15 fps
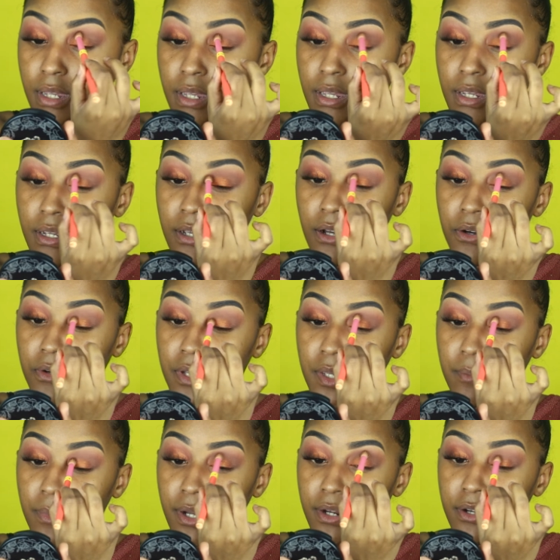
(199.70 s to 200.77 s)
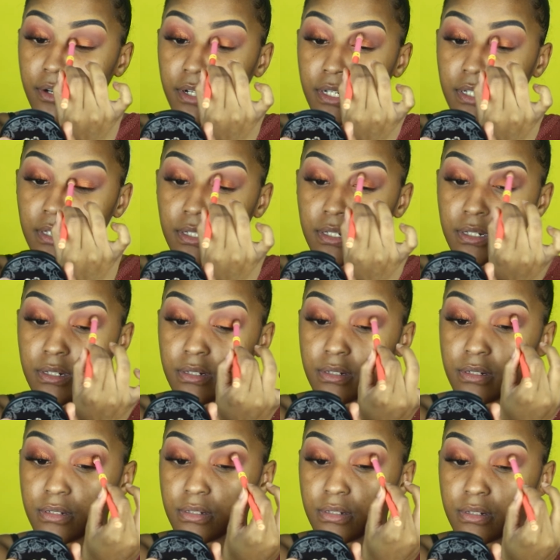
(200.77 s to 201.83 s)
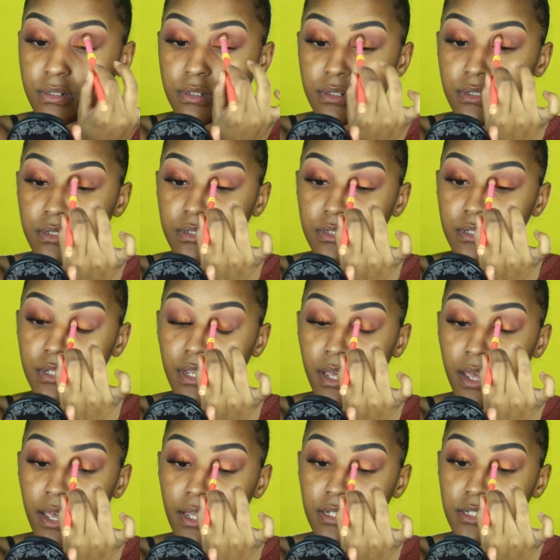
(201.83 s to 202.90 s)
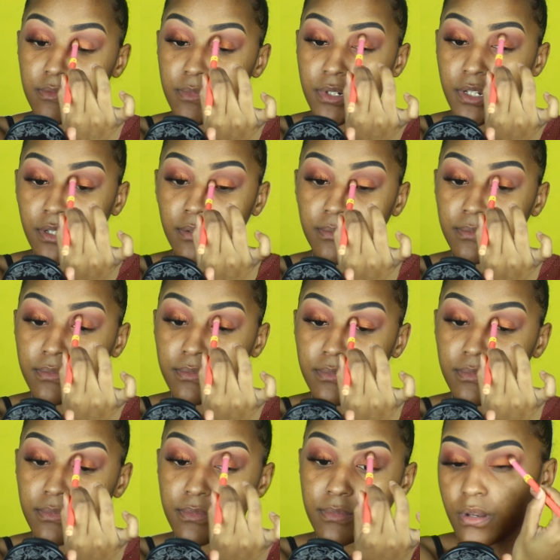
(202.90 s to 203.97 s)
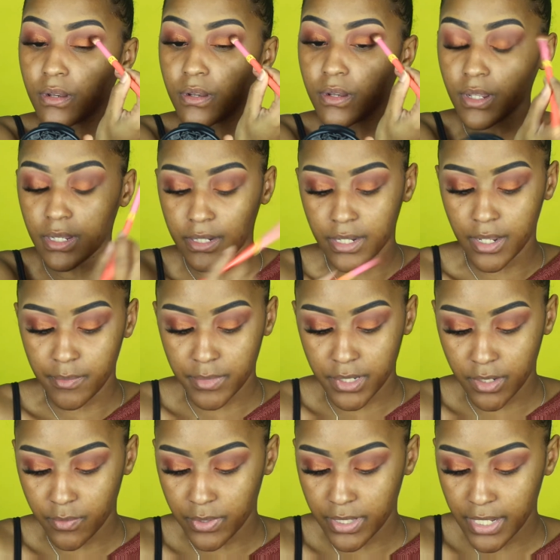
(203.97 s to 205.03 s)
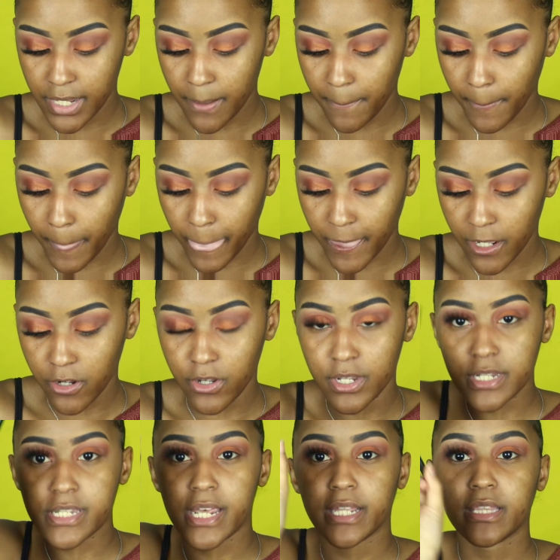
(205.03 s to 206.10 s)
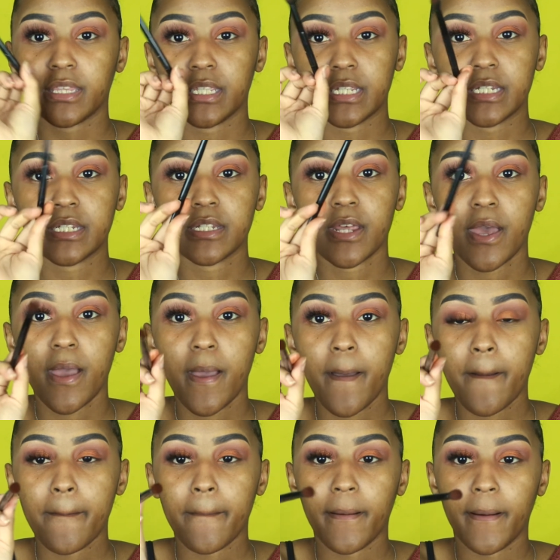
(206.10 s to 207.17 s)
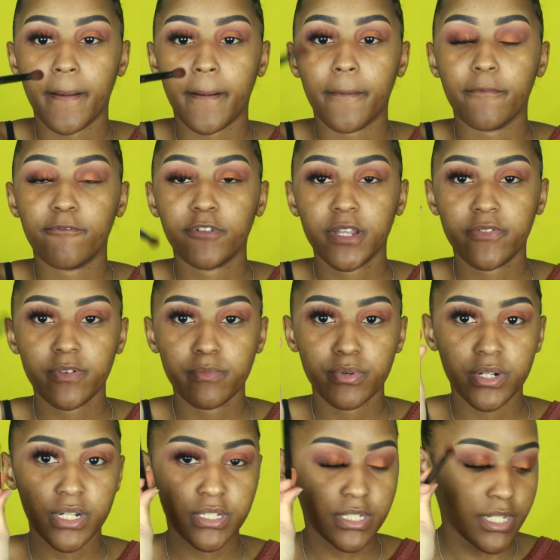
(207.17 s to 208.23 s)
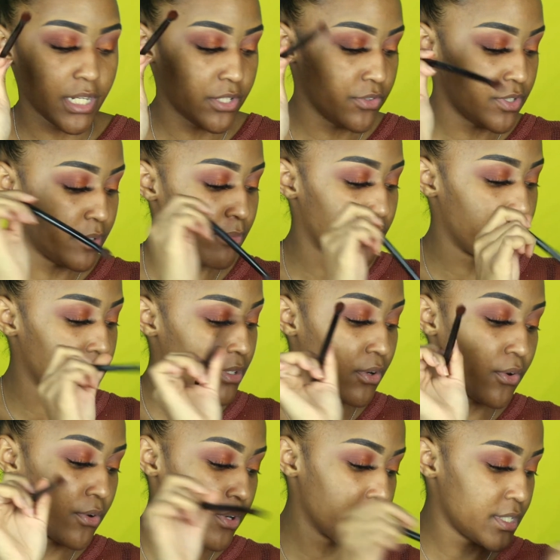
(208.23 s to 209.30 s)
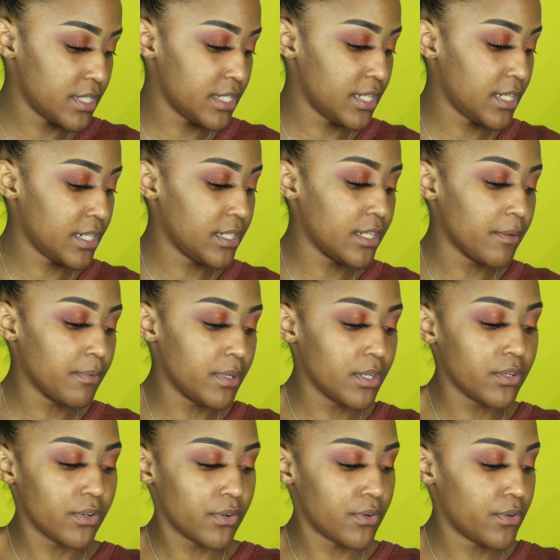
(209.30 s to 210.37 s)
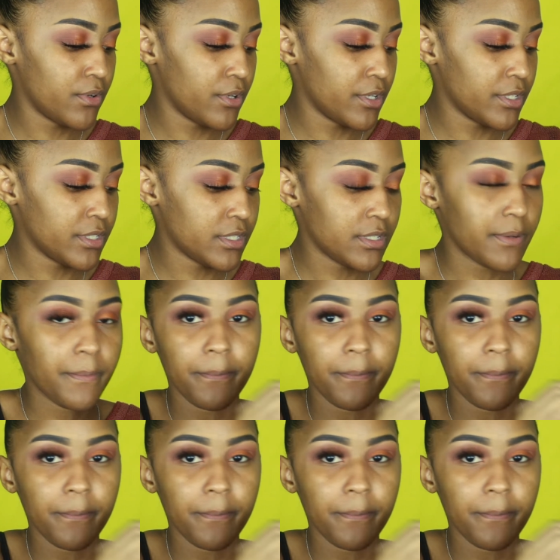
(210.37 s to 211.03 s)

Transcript: and go in my crease to add some depth. Now that I'm done with that, I'm gonna take this um fluffy brush that I use the, the orange in, dip it in the orange